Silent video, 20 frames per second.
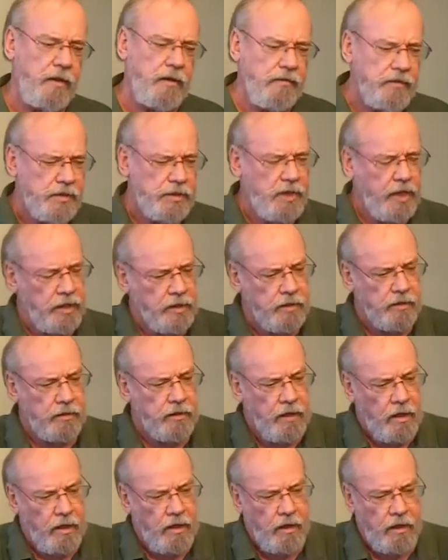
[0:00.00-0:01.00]
All of a
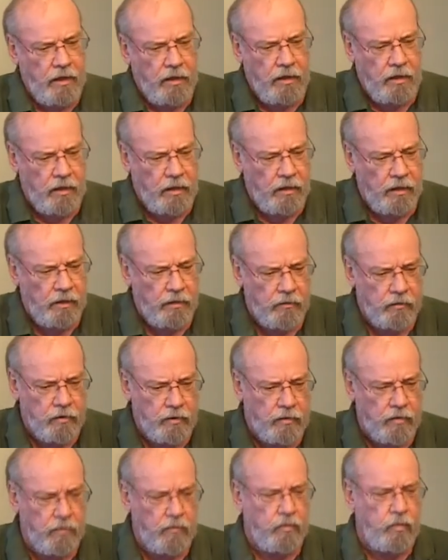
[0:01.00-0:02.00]
sudden,
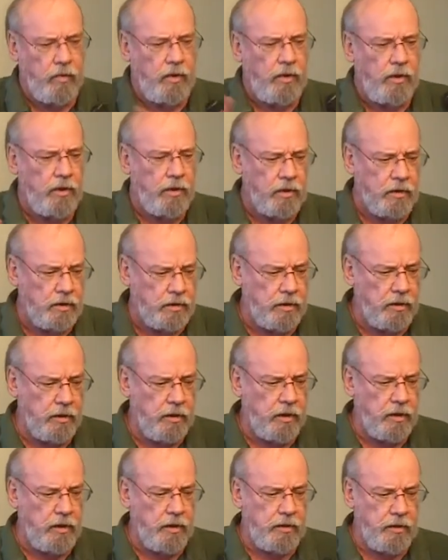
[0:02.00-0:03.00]
our world,
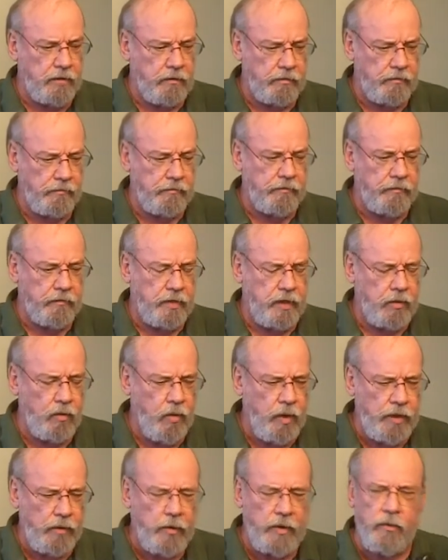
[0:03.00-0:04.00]
the
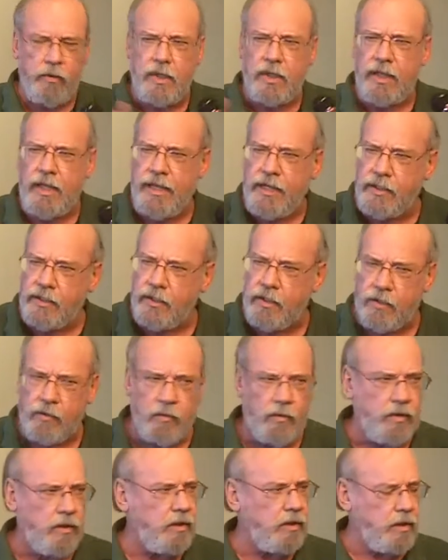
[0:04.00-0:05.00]
way we relate to the
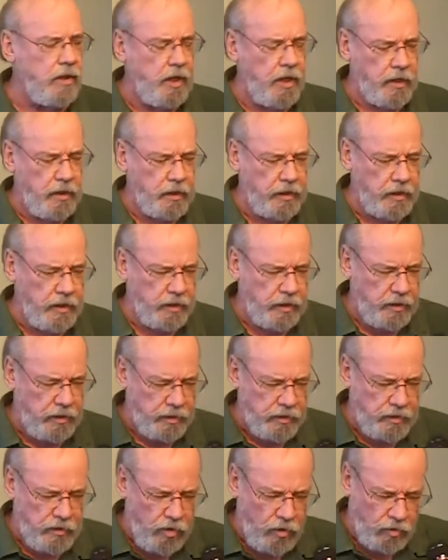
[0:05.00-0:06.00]
world,
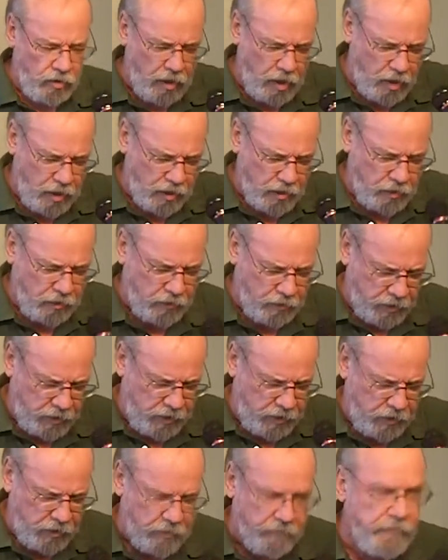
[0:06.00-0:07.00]
is no longer
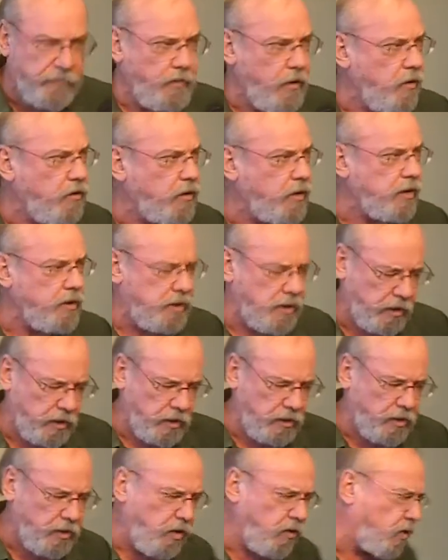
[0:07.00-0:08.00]
inner focused, and
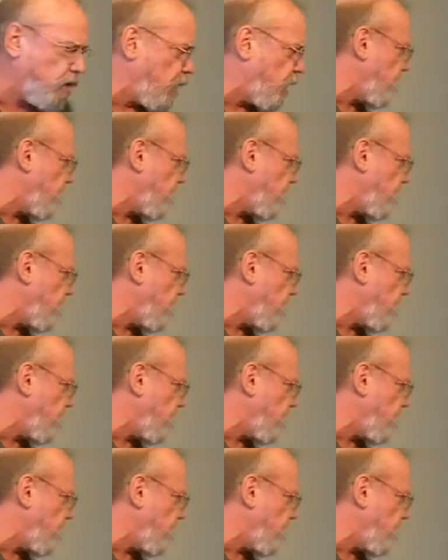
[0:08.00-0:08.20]
it's no